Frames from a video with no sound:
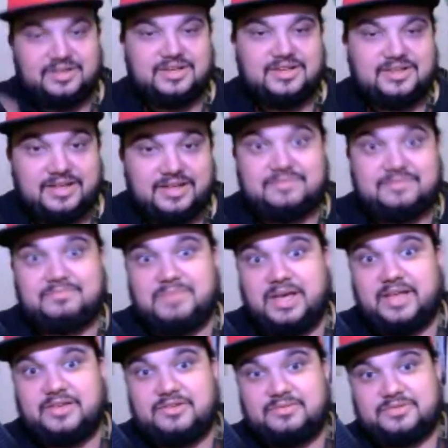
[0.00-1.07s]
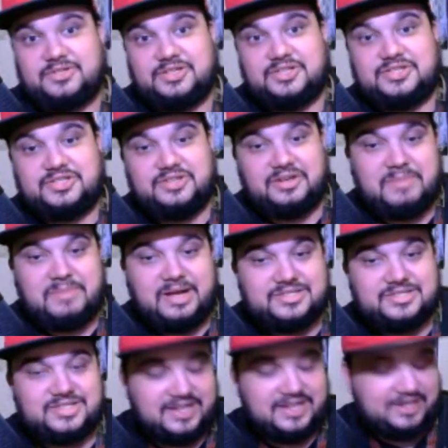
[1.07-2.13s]
It man, just to amount
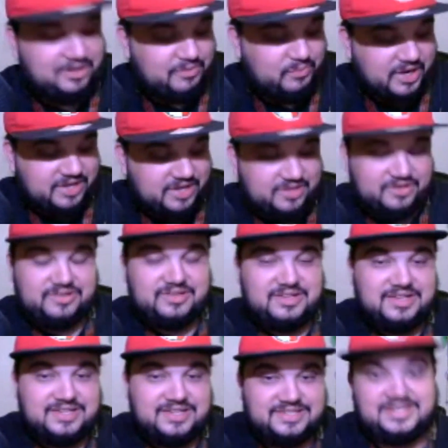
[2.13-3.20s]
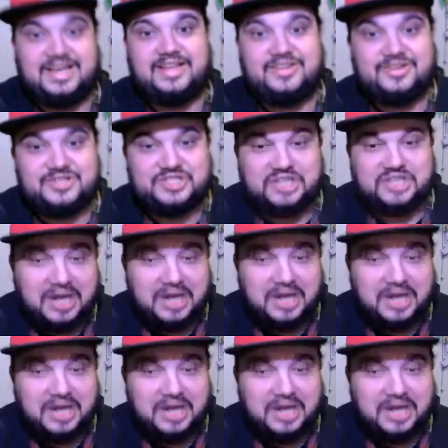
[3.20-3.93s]
to like a regular standard job,